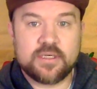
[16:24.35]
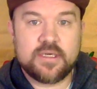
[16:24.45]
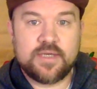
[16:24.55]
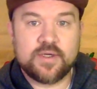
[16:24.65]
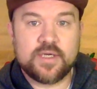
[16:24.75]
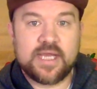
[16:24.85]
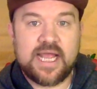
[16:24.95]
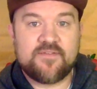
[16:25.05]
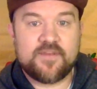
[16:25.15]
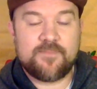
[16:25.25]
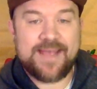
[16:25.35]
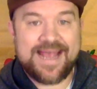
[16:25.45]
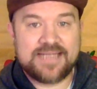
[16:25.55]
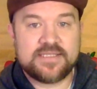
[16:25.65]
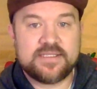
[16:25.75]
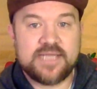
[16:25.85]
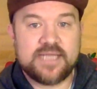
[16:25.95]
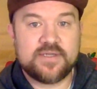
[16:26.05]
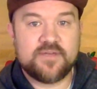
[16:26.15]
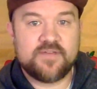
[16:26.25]
and you're going to have to pass
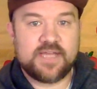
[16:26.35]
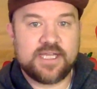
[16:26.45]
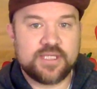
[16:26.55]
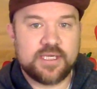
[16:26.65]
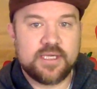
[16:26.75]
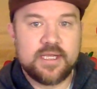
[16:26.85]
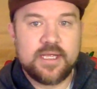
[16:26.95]
that certification.